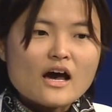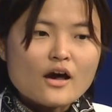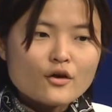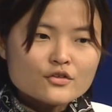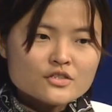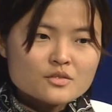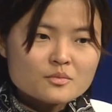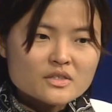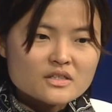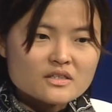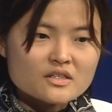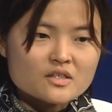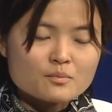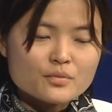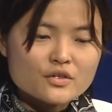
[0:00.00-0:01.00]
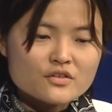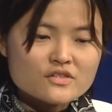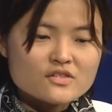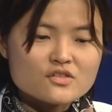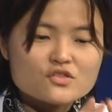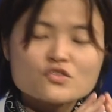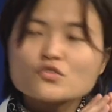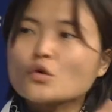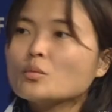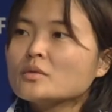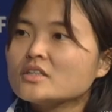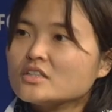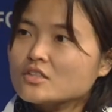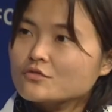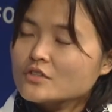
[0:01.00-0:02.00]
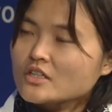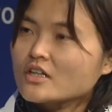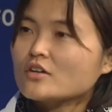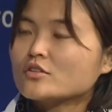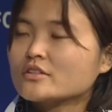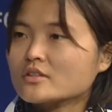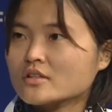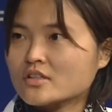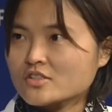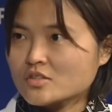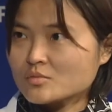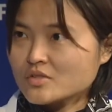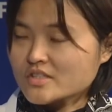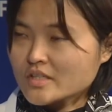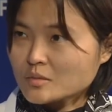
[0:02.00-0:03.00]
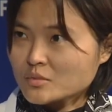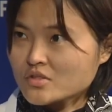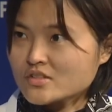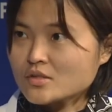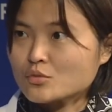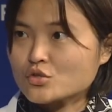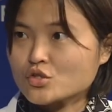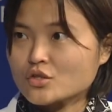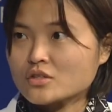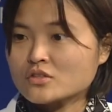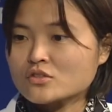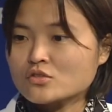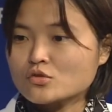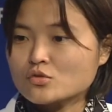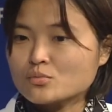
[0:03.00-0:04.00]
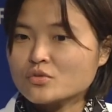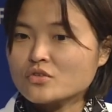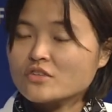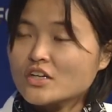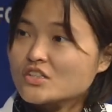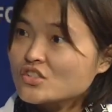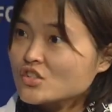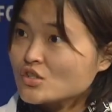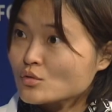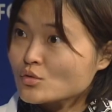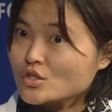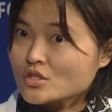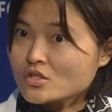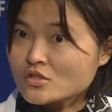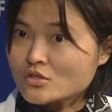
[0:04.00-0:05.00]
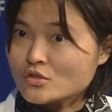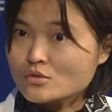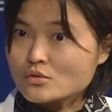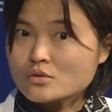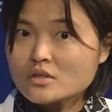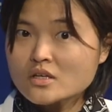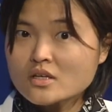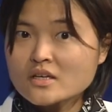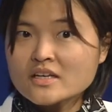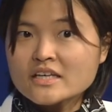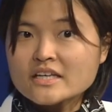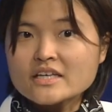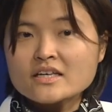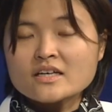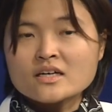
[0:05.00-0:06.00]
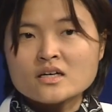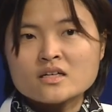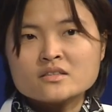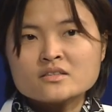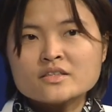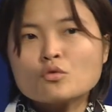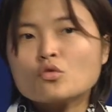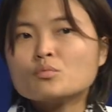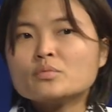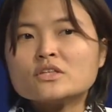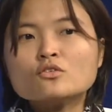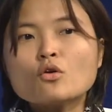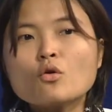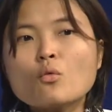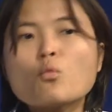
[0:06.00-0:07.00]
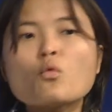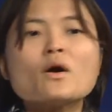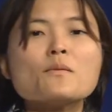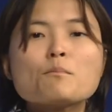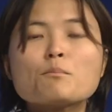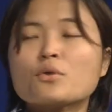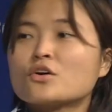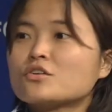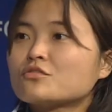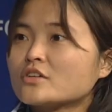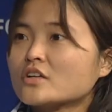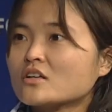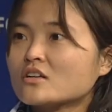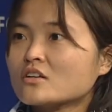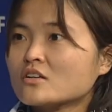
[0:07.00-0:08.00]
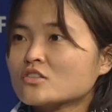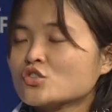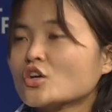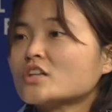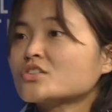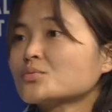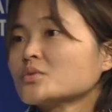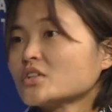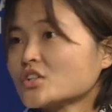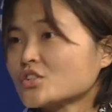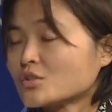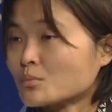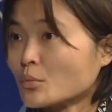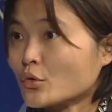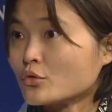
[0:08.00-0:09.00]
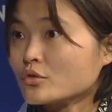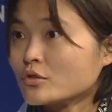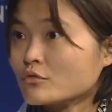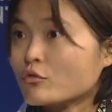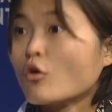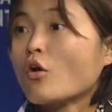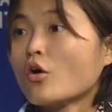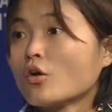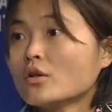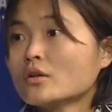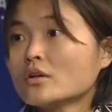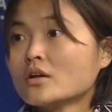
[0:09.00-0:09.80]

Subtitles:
ultimately, because there's so many different customer segments that we're trying to provide solutions to, there will be no one perfect transportation mode for all.